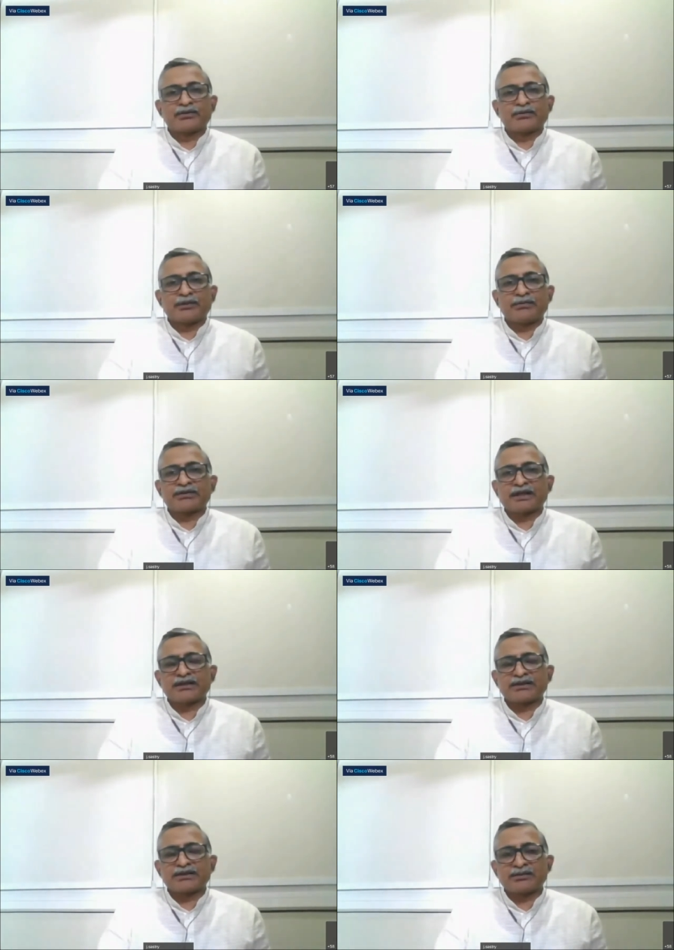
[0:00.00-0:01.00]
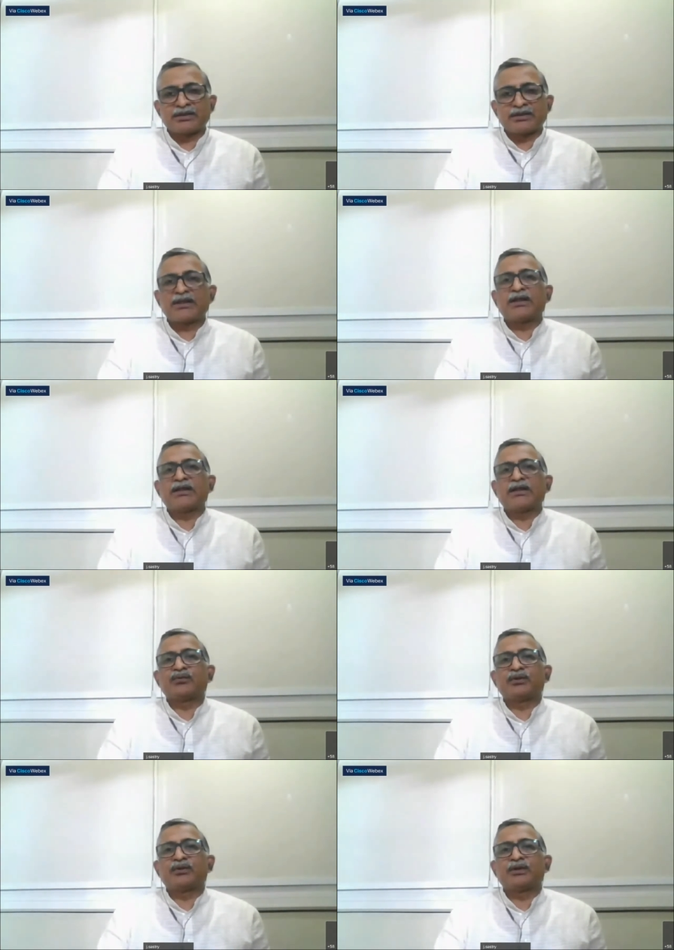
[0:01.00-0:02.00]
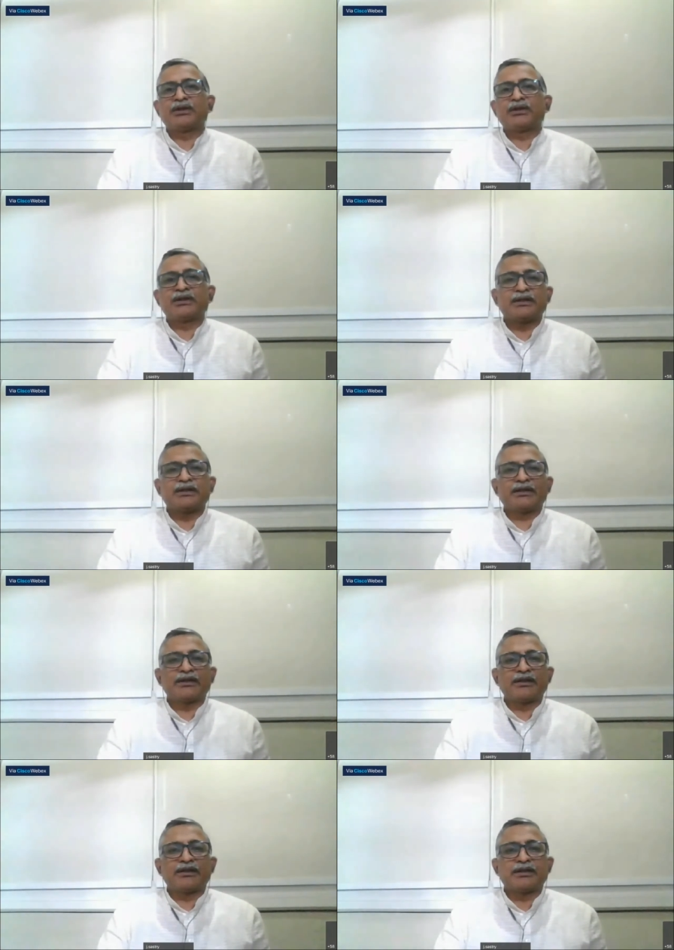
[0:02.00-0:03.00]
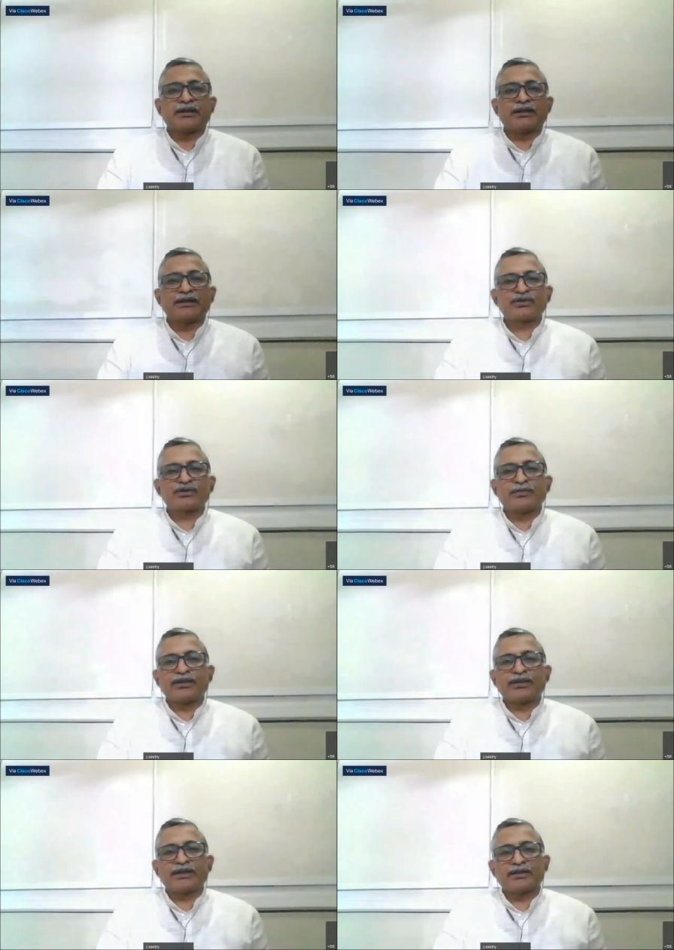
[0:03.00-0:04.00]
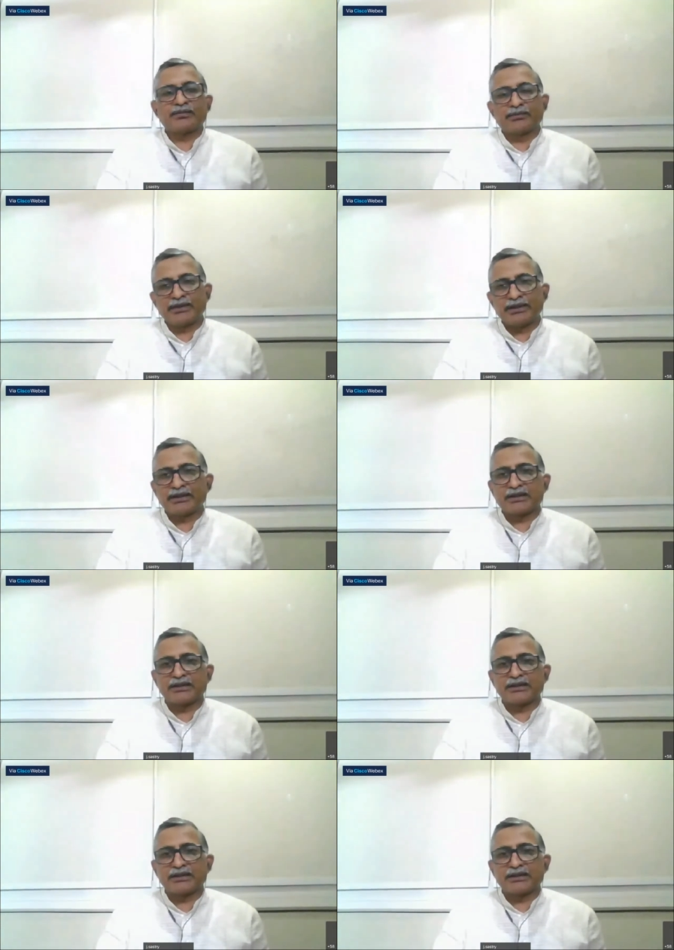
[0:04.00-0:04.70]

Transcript: So maybe such similar uh, effort uh, needs to be taken up immediately